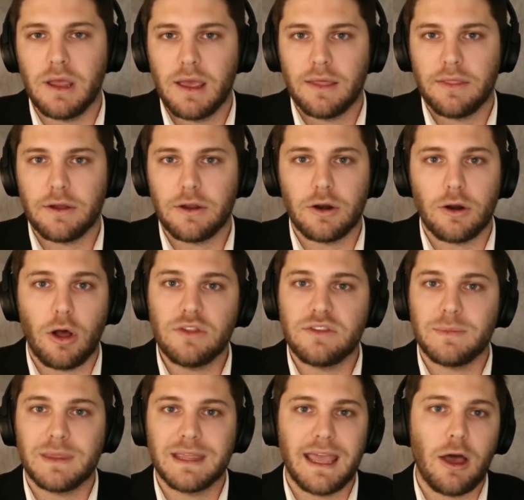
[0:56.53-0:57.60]
that are going to
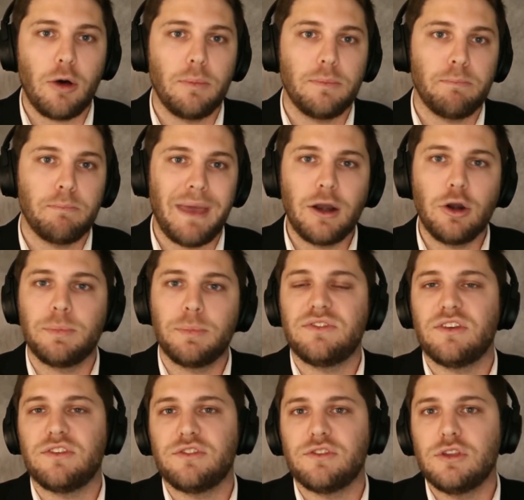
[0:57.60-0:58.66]
ultimately help better position